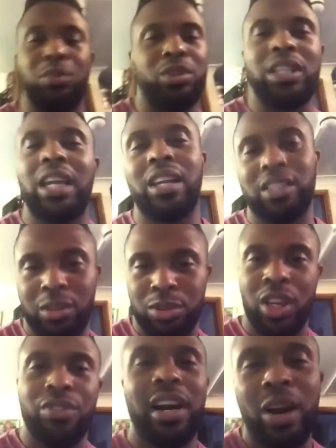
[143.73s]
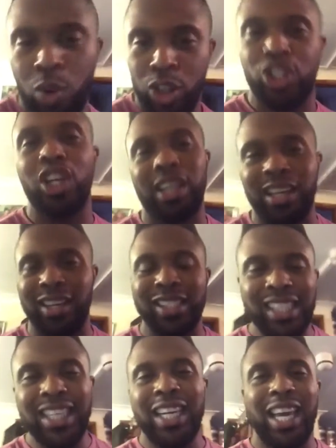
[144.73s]
I'm just taking some stuff out I washed earlier.
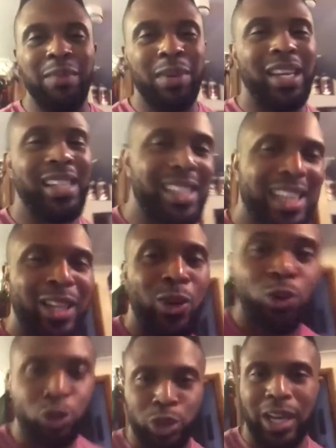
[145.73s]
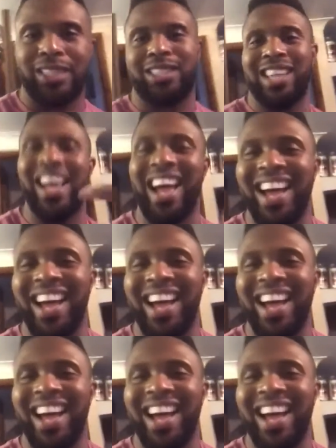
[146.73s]
Get me at the laundrette.